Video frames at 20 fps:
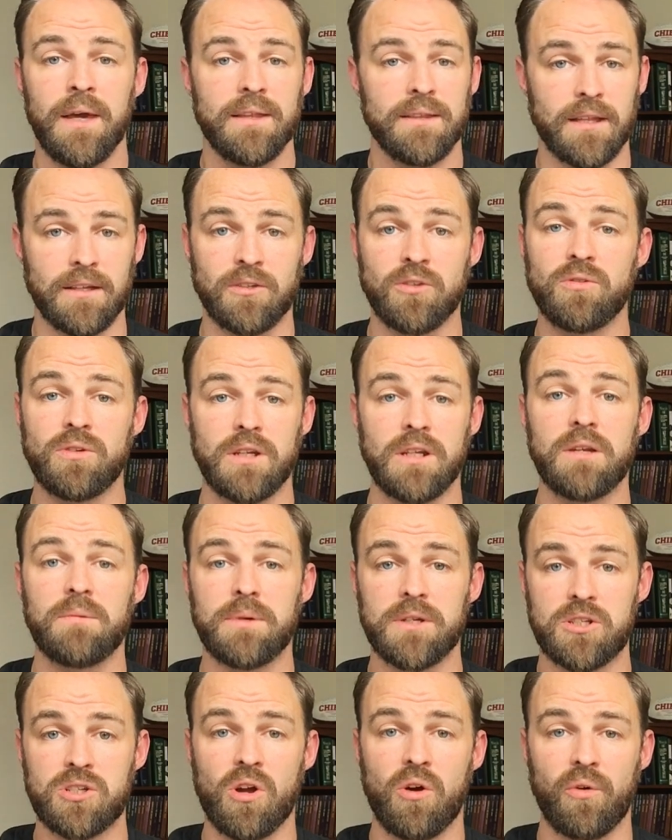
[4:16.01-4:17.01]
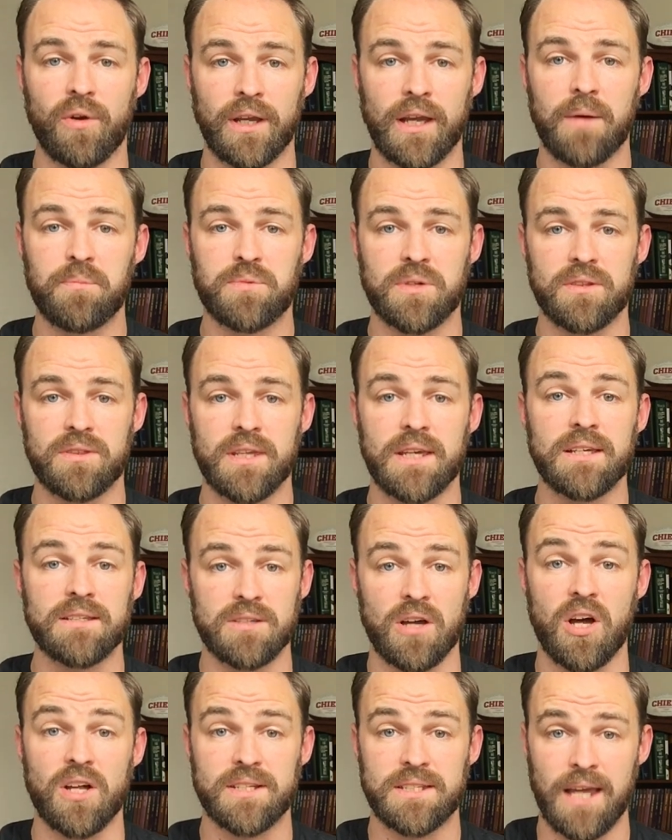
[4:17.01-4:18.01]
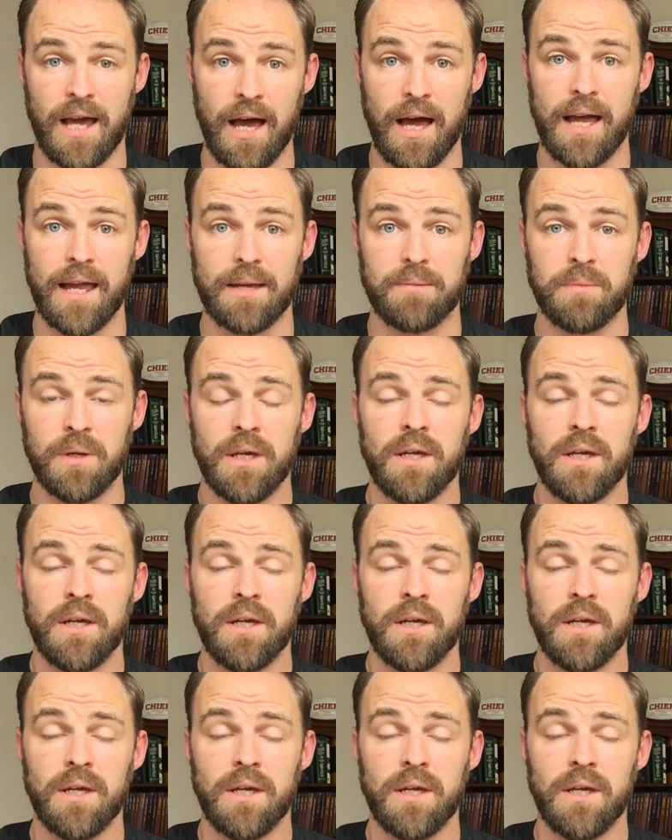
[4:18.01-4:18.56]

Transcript: then you need to be showing up to things on time.